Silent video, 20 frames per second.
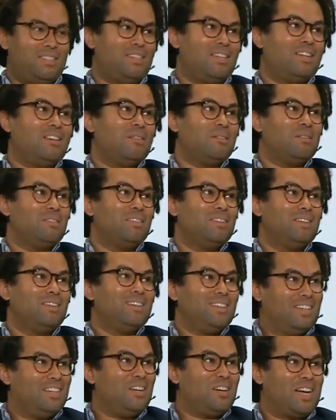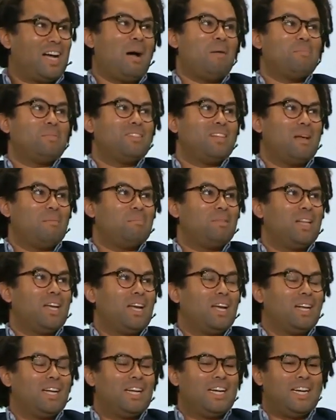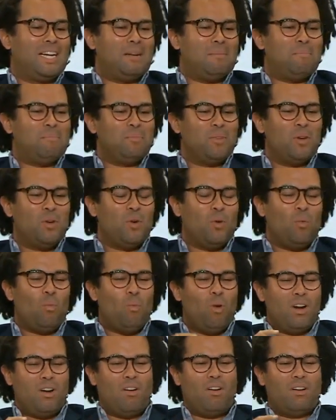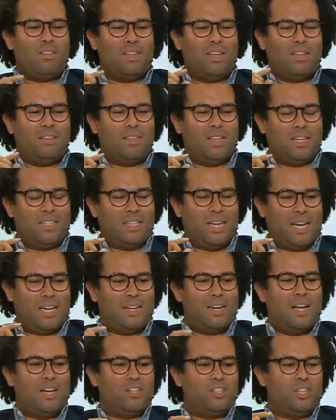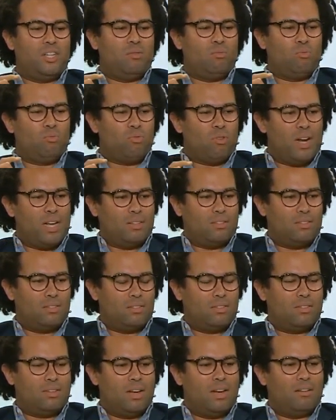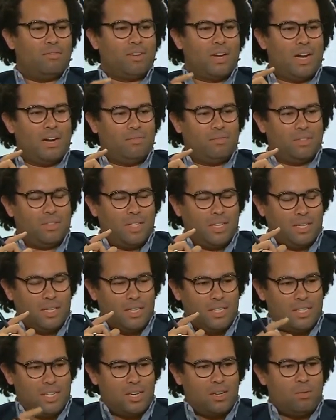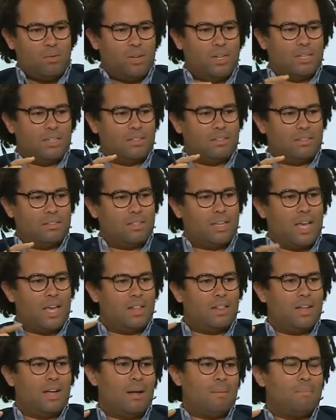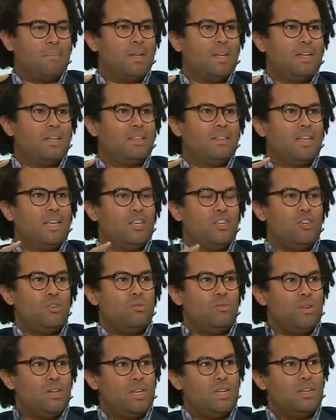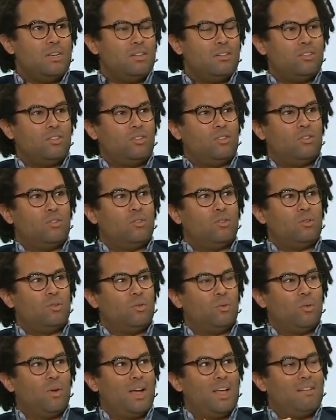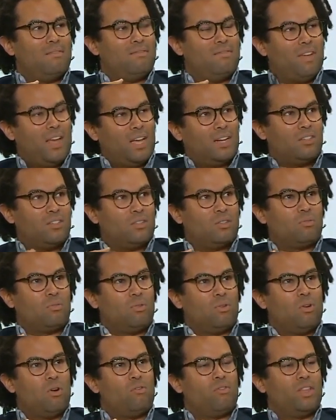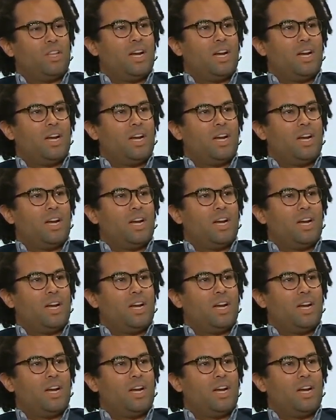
see you accomplish that plan. Yeah. Um, what are the, the technology risks of kind of continuing to scale up that you need to advance through over